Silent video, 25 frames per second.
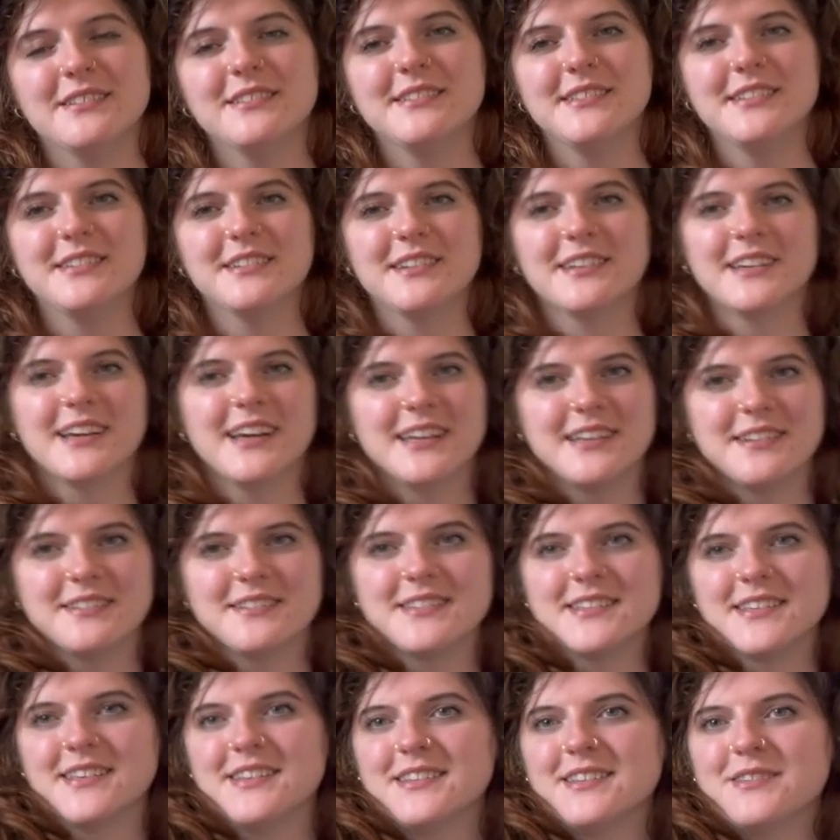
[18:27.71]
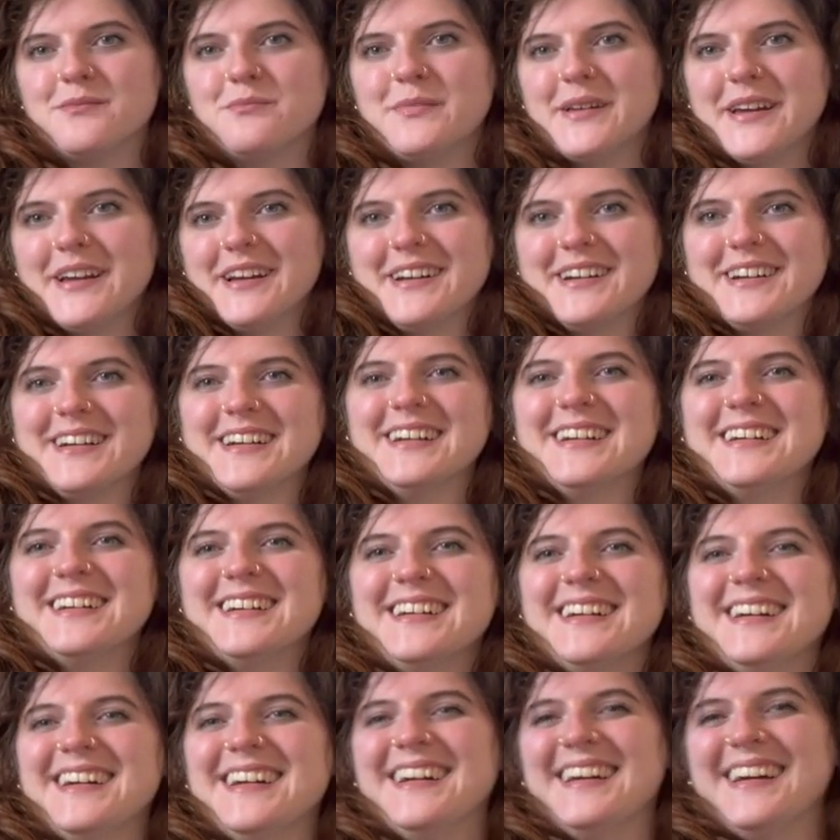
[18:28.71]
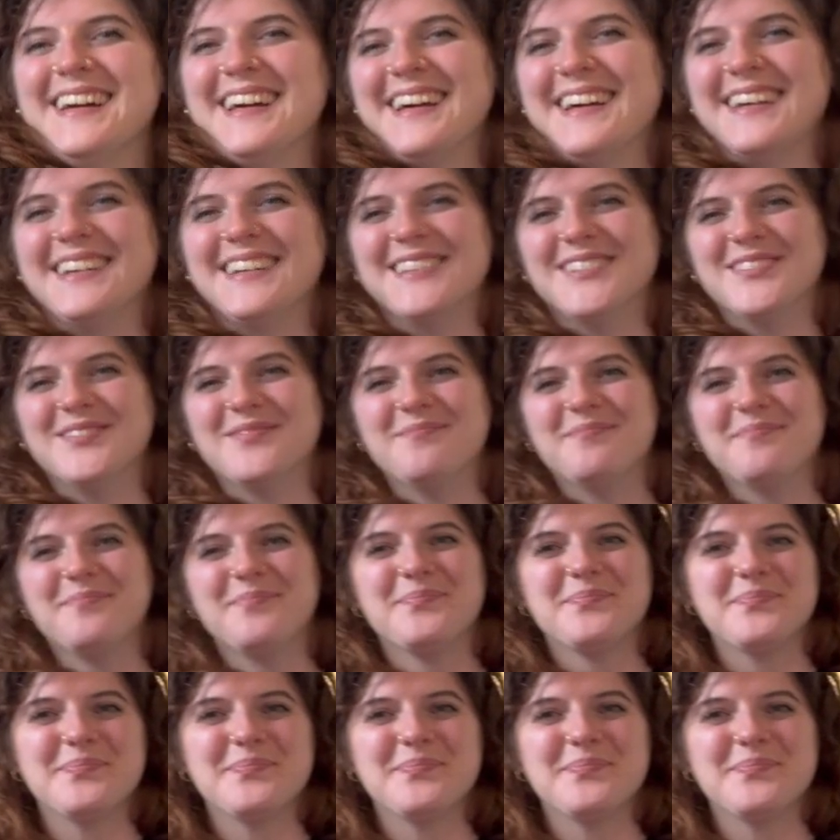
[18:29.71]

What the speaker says: Oh, you can kind of see in the mirror.